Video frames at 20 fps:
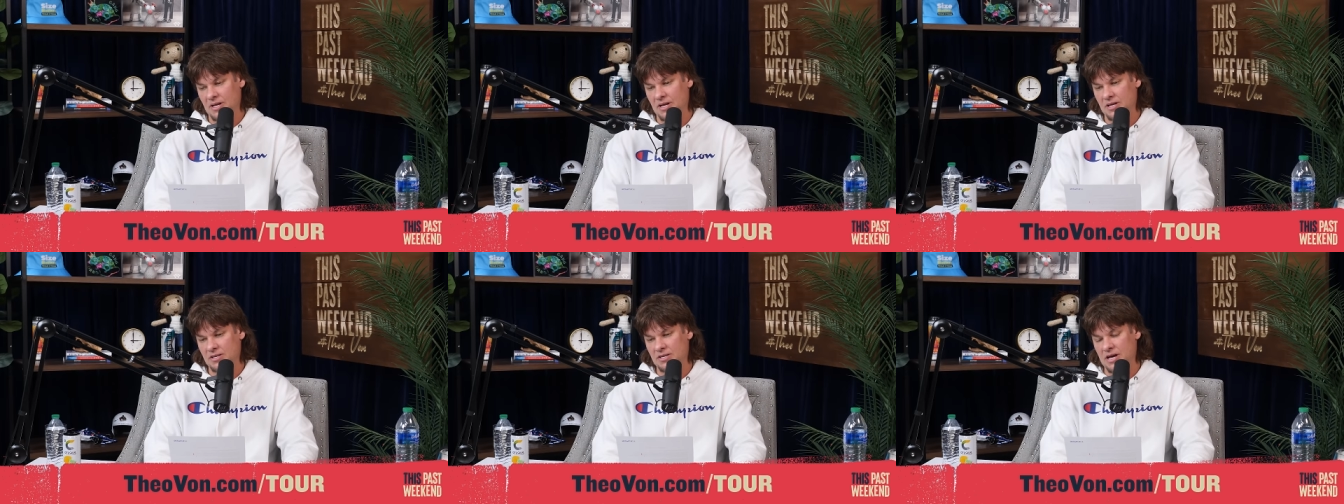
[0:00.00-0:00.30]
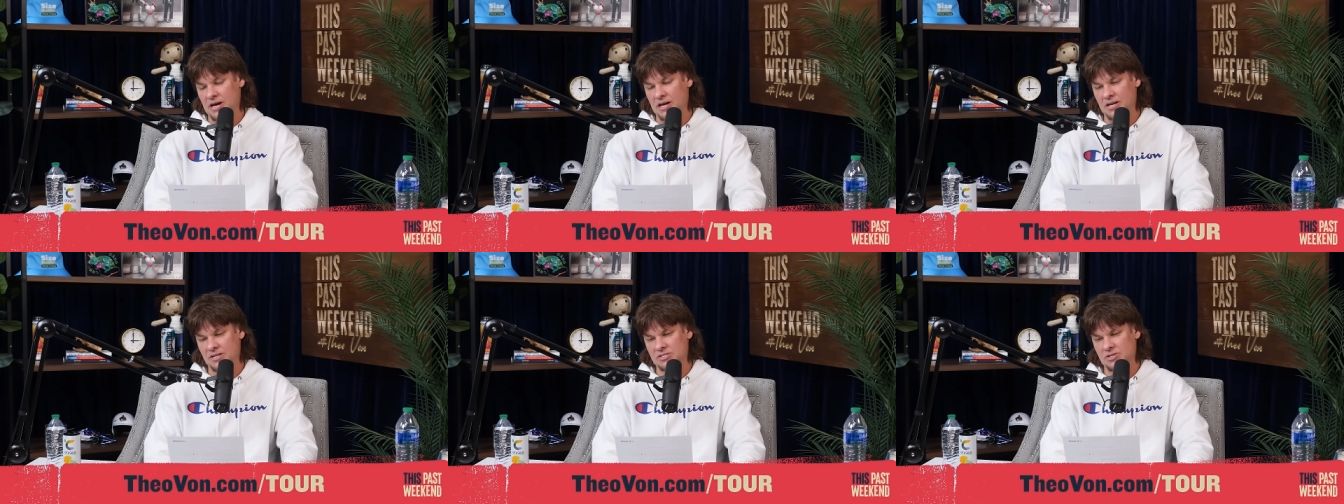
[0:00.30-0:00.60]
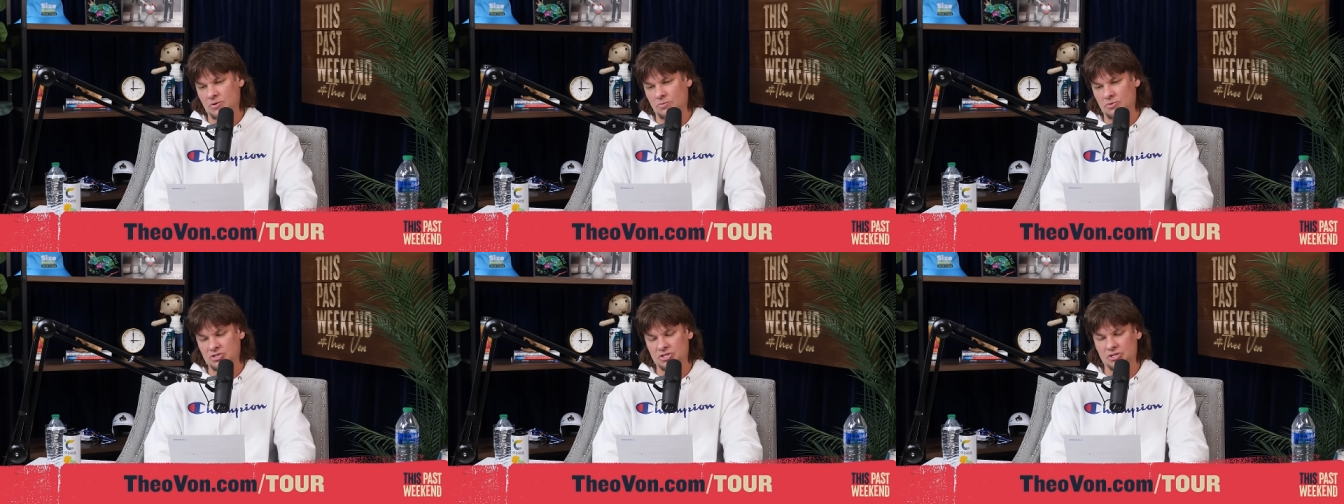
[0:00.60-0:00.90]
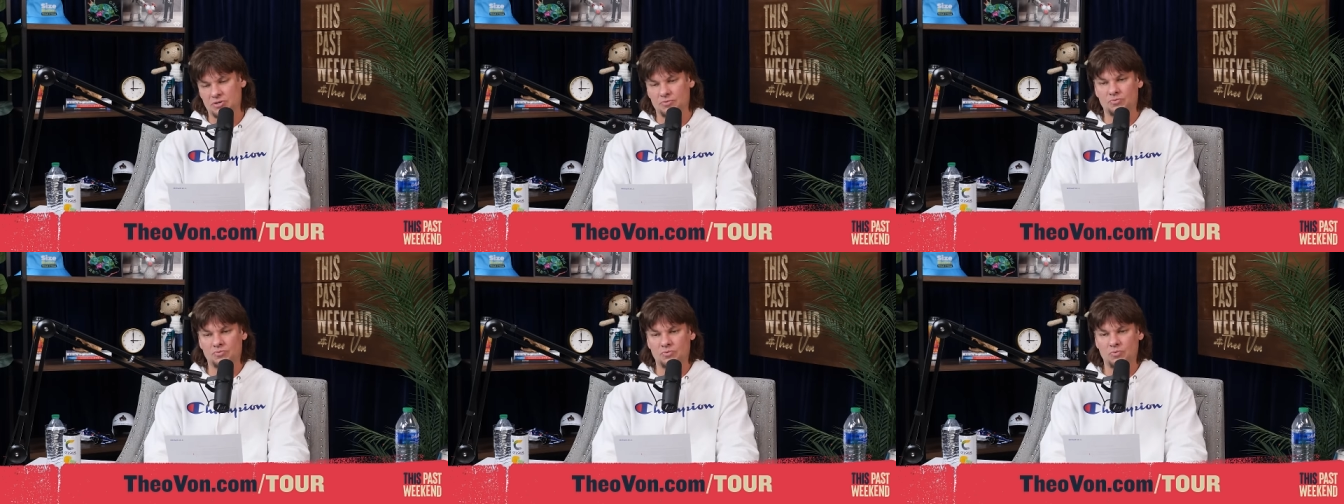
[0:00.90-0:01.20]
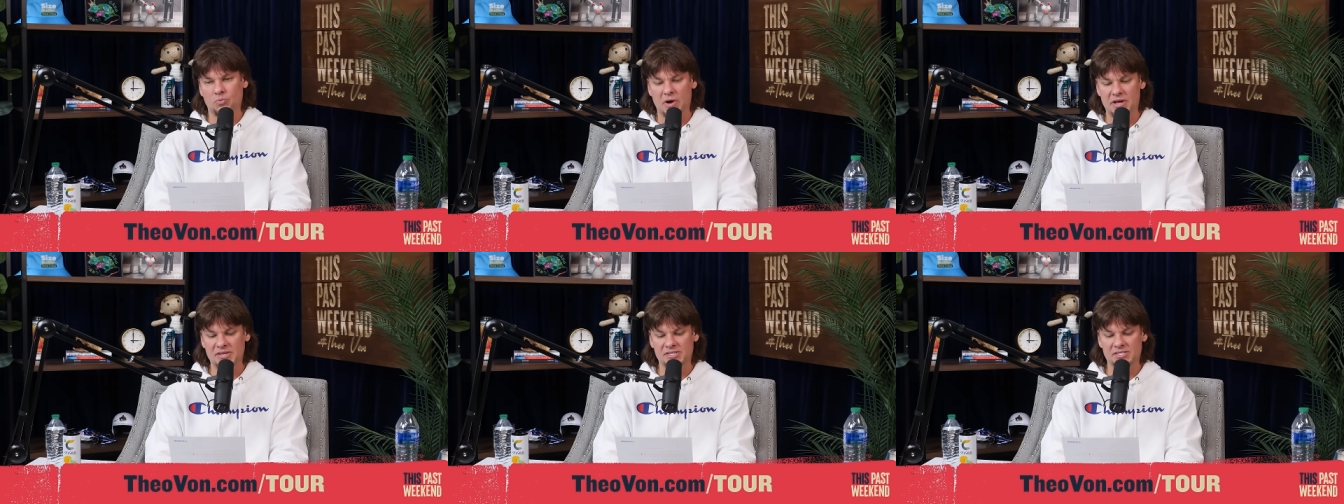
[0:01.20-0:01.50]
and yeah, I just don't want you
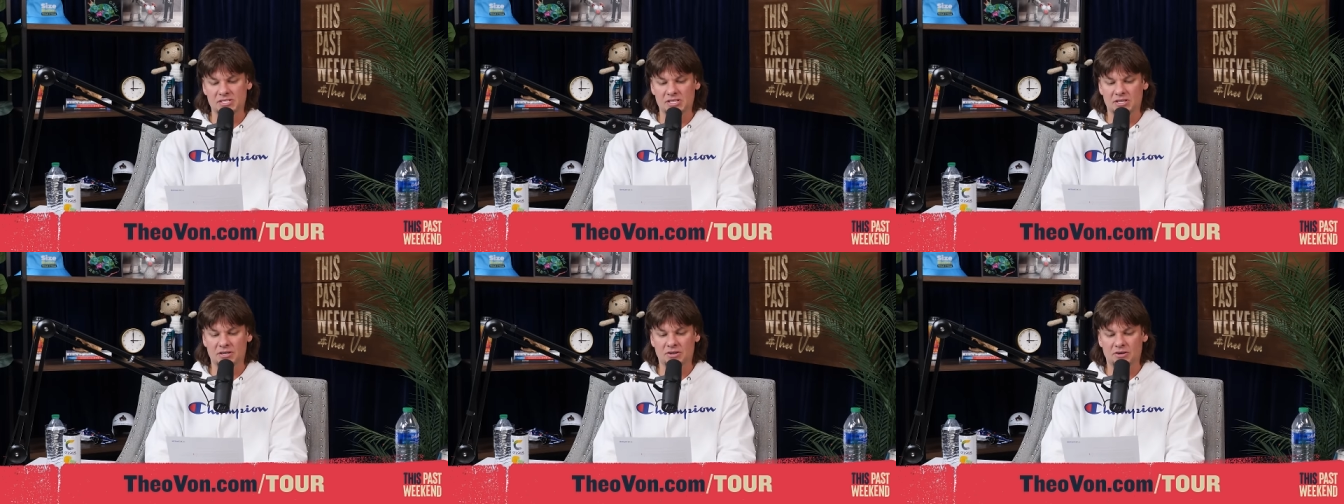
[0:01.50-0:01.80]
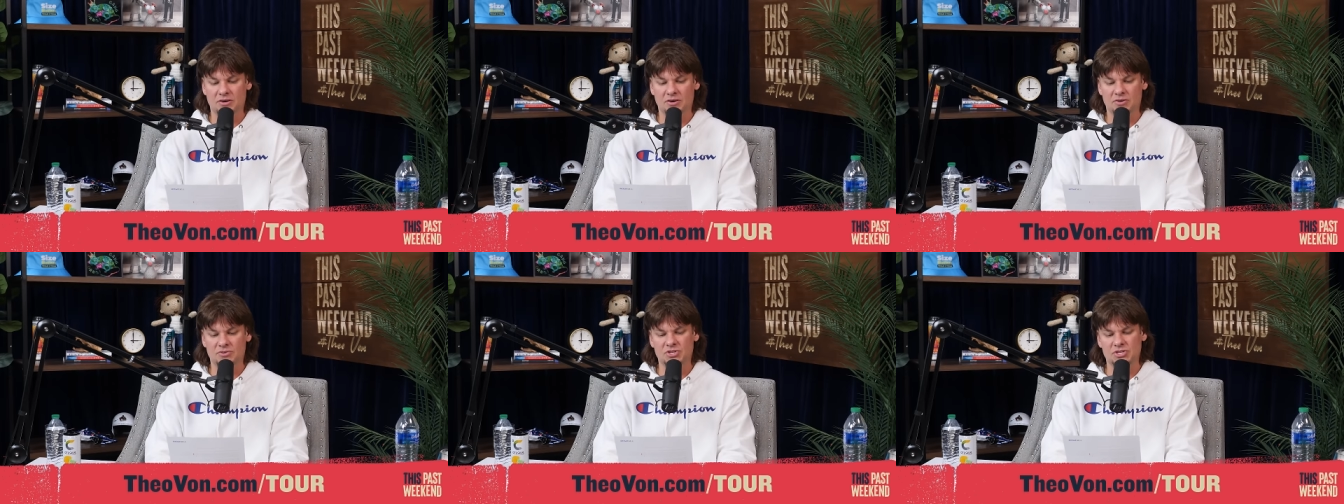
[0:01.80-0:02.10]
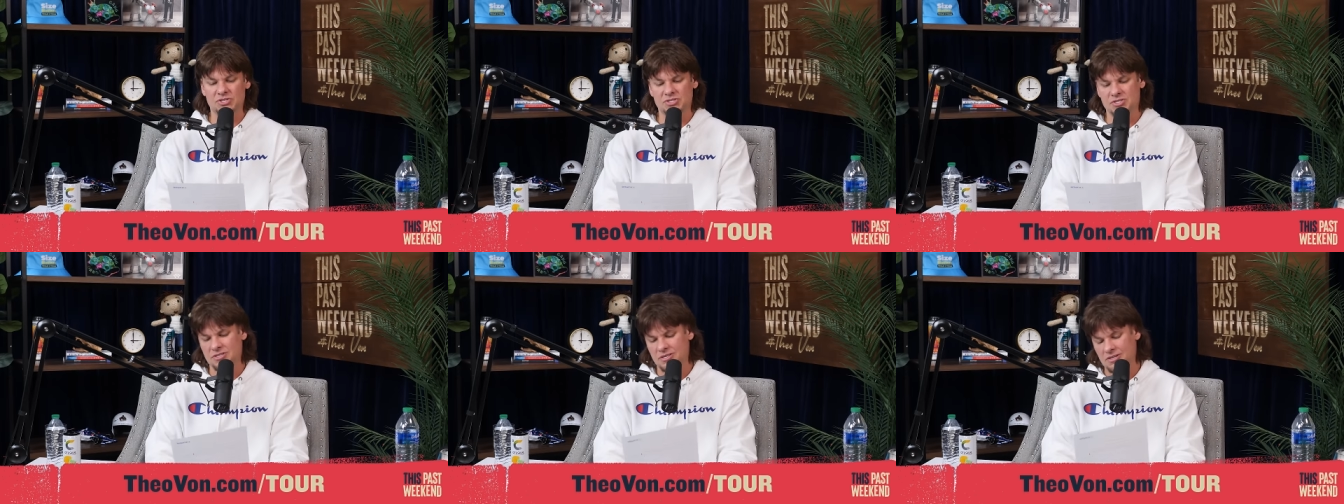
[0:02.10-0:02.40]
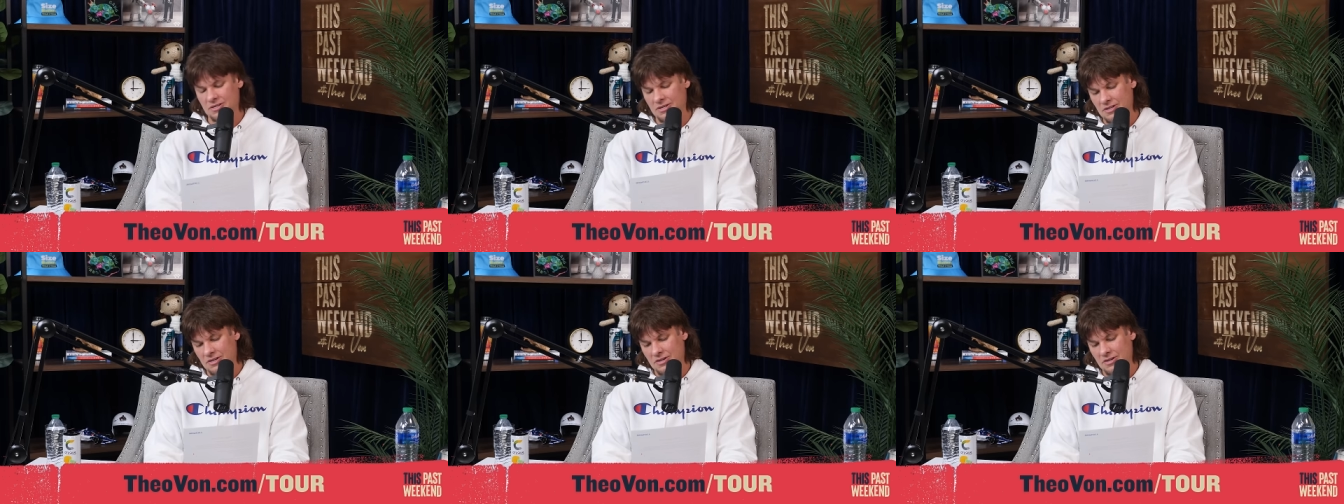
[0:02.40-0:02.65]
wasting or just